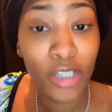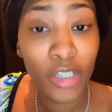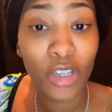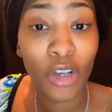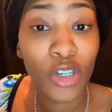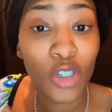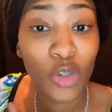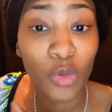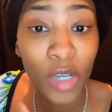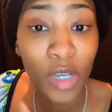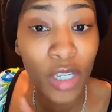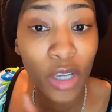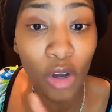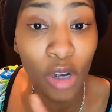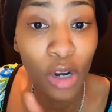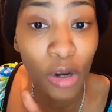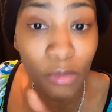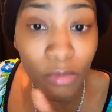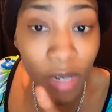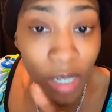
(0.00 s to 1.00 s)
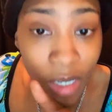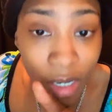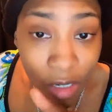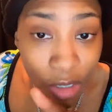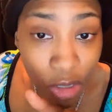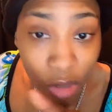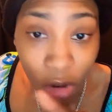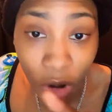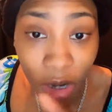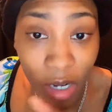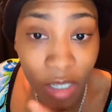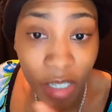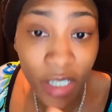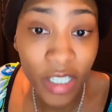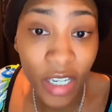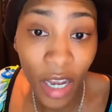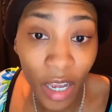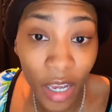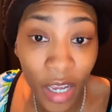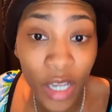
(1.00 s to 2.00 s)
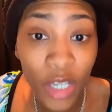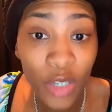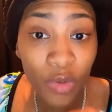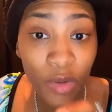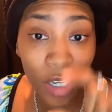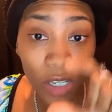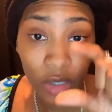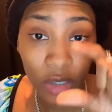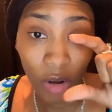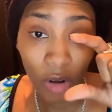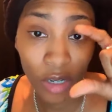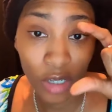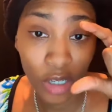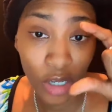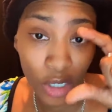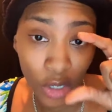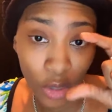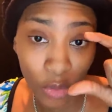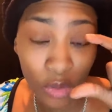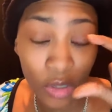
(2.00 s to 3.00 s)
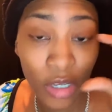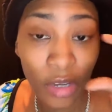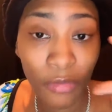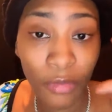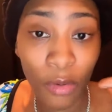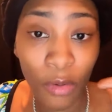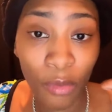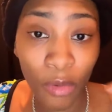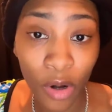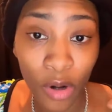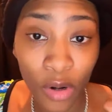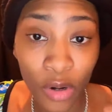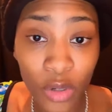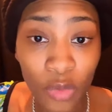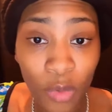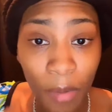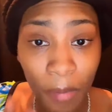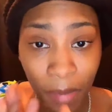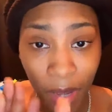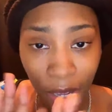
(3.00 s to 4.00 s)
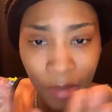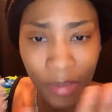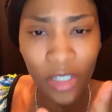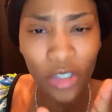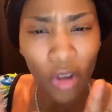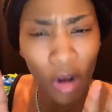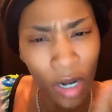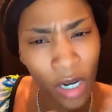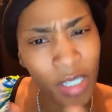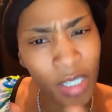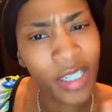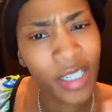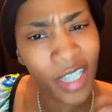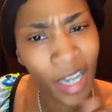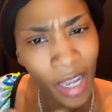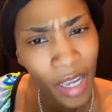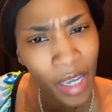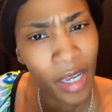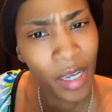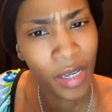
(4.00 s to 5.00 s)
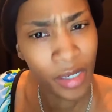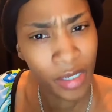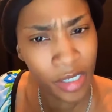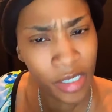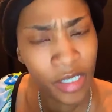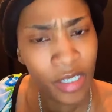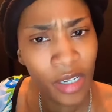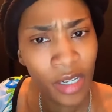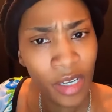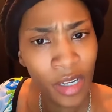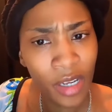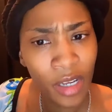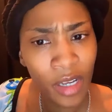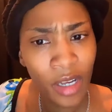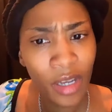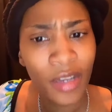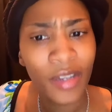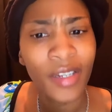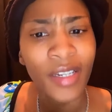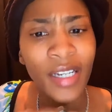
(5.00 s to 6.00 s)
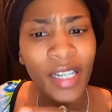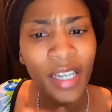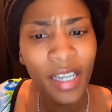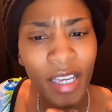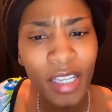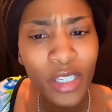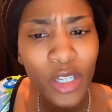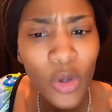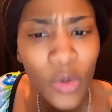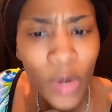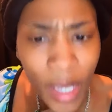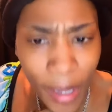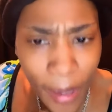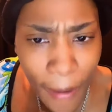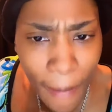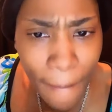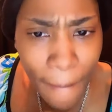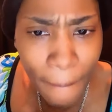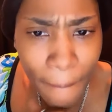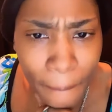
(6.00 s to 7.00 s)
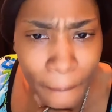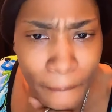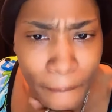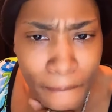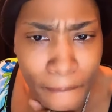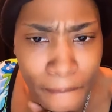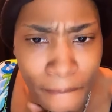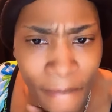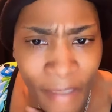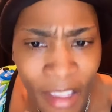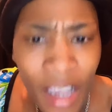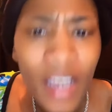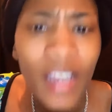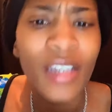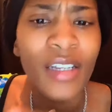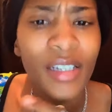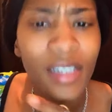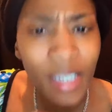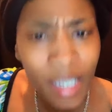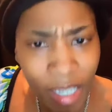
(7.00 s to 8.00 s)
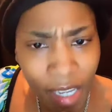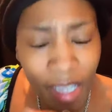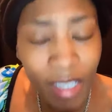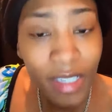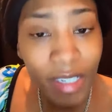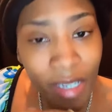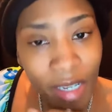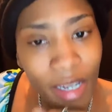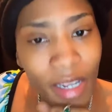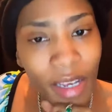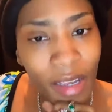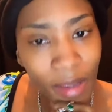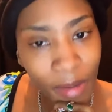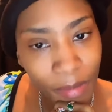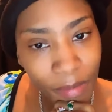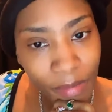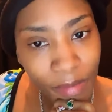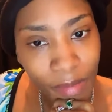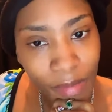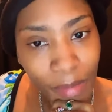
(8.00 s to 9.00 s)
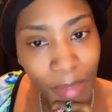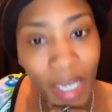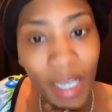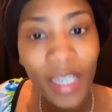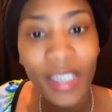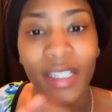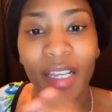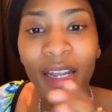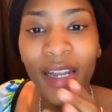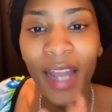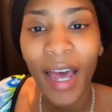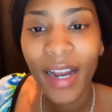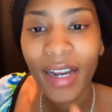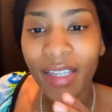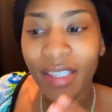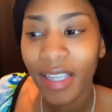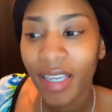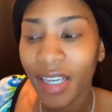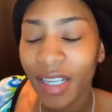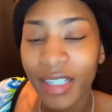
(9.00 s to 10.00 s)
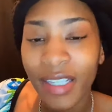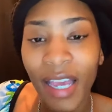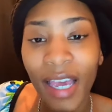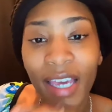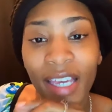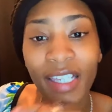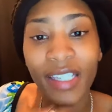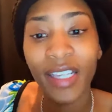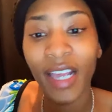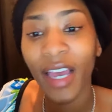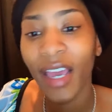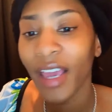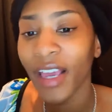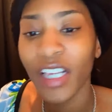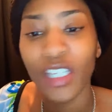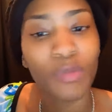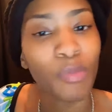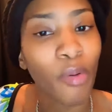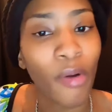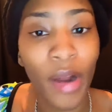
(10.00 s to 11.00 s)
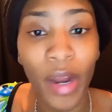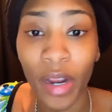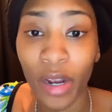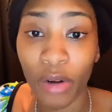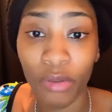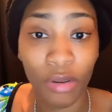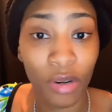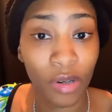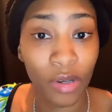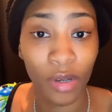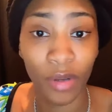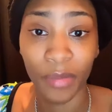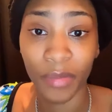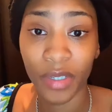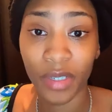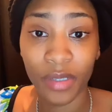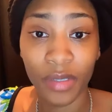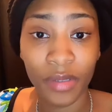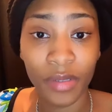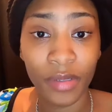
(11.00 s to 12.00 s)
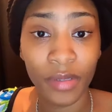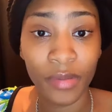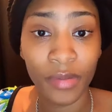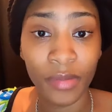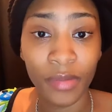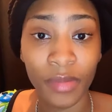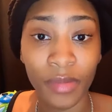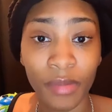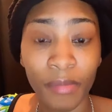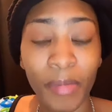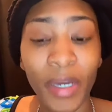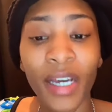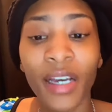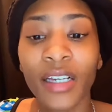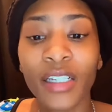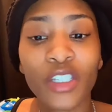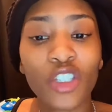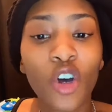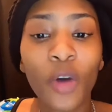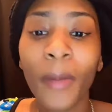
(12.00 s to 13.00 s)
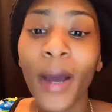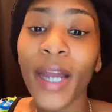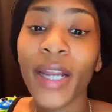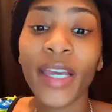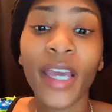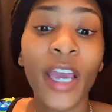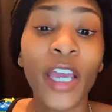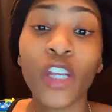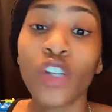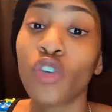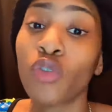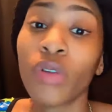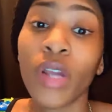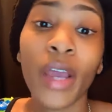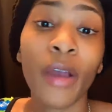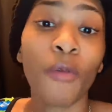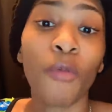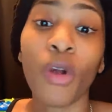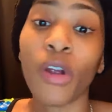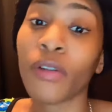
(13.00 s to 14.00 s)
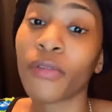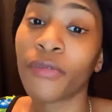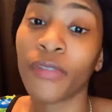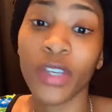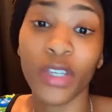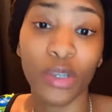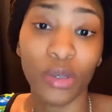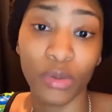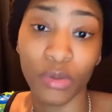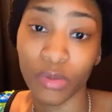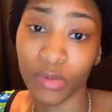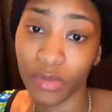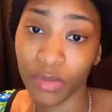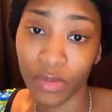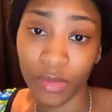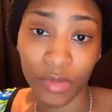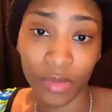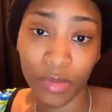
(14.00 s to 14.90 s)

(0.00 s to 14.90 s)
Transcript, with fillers: Research when your curriculum started to change, when they started to use different words, when maps started to change. Look into that. Look into that. Because a lot of things that he say is breadcrumbs. Because nobody can't do that work for you.